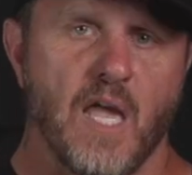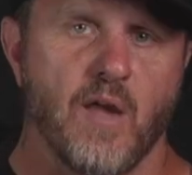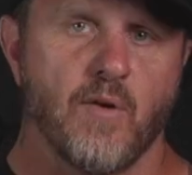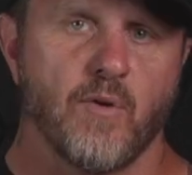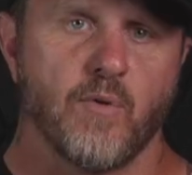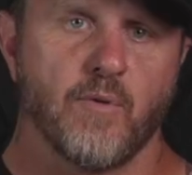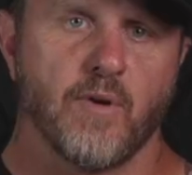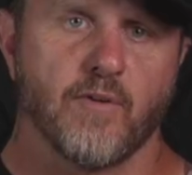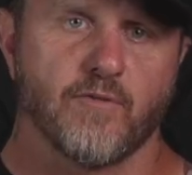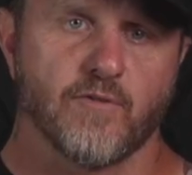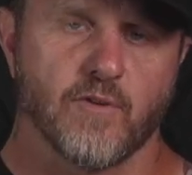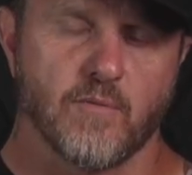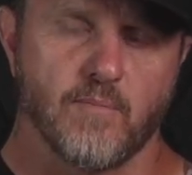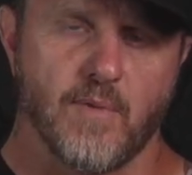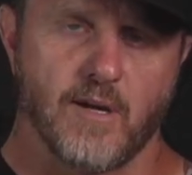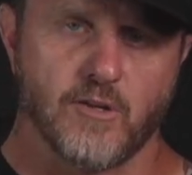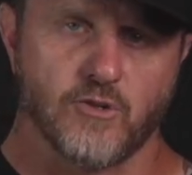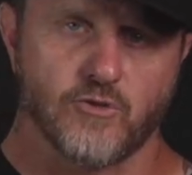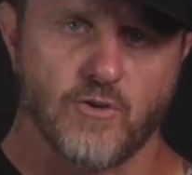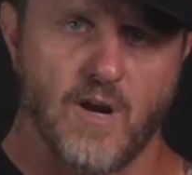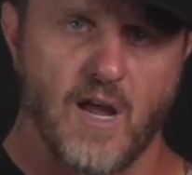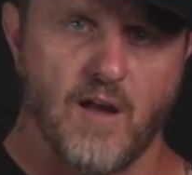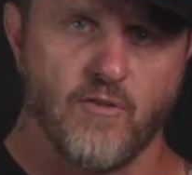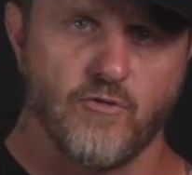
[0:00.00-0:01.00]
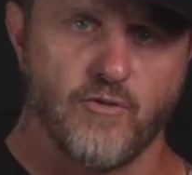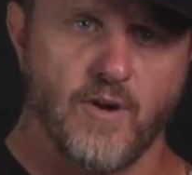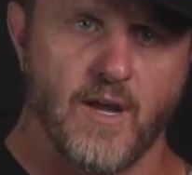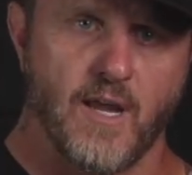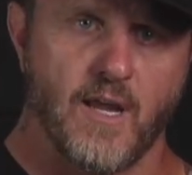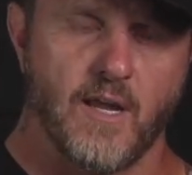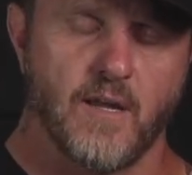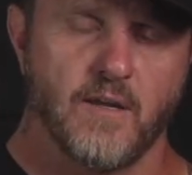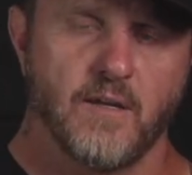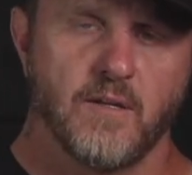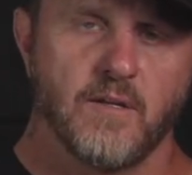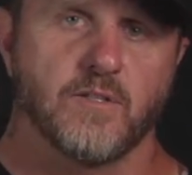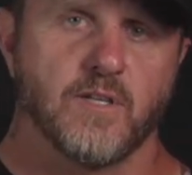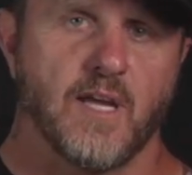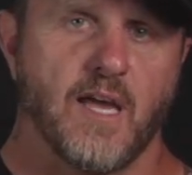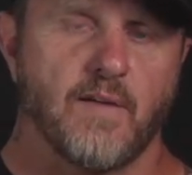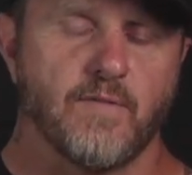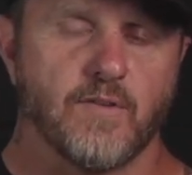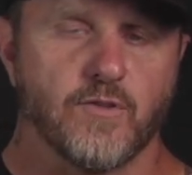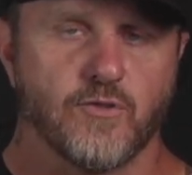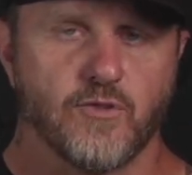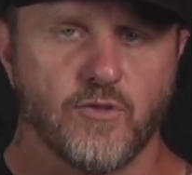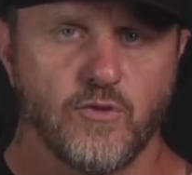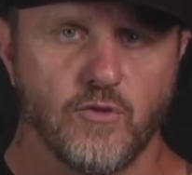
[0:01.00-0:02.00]
And we went from my driveway to
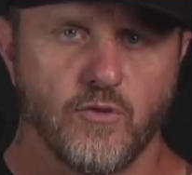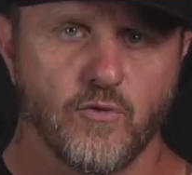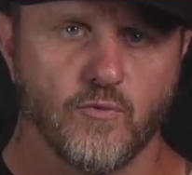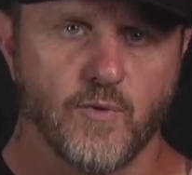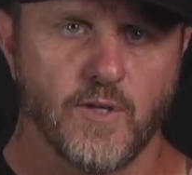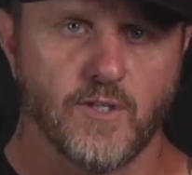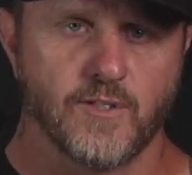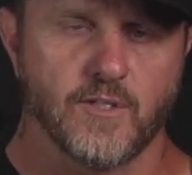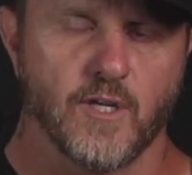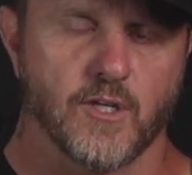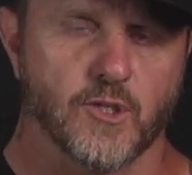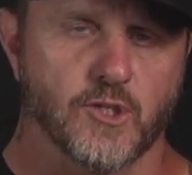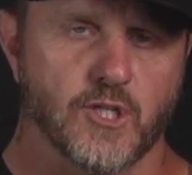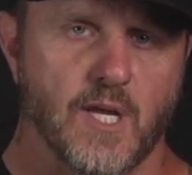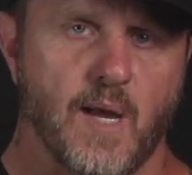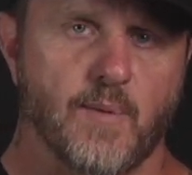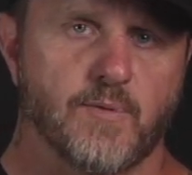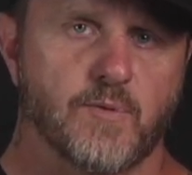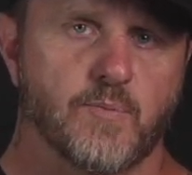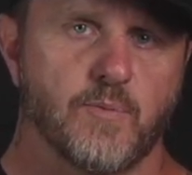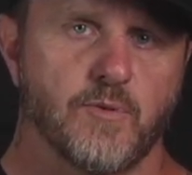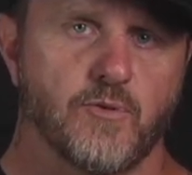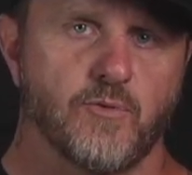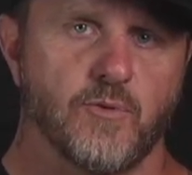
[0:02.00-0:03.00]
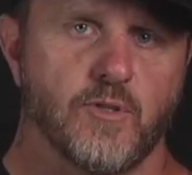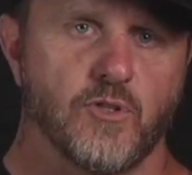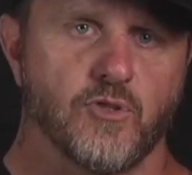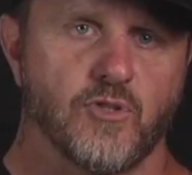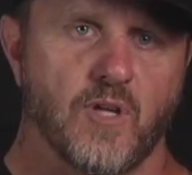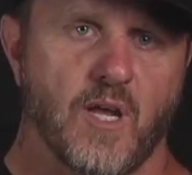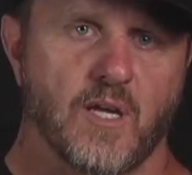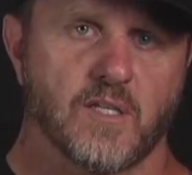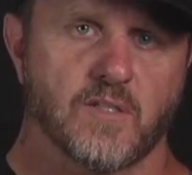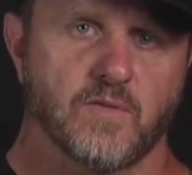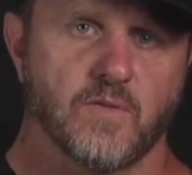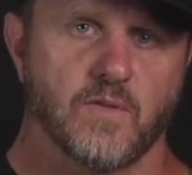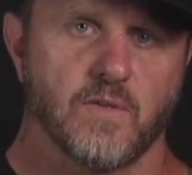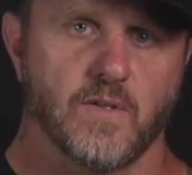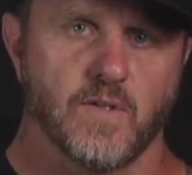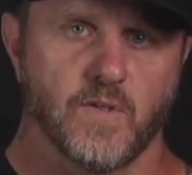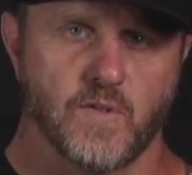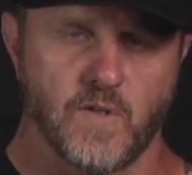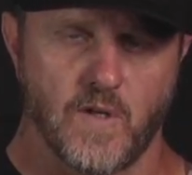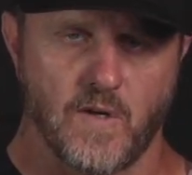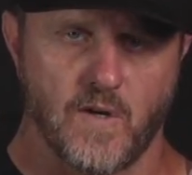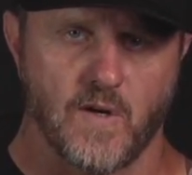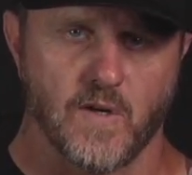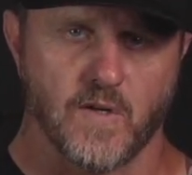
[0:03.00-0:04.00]
having 2 retail shops between Jacksonville and
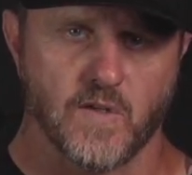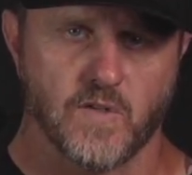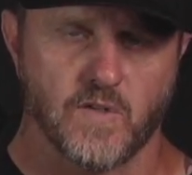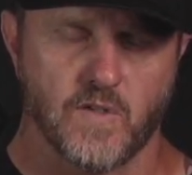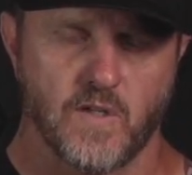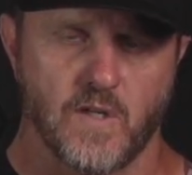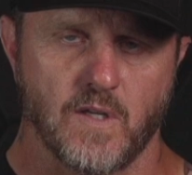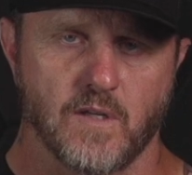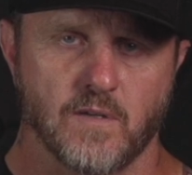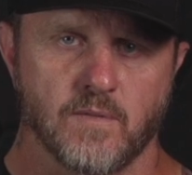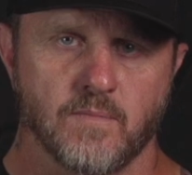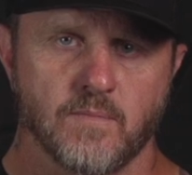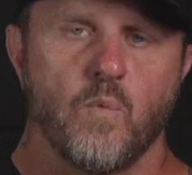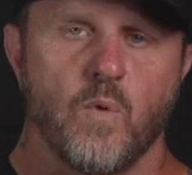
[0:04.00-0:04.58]
St. Augustine.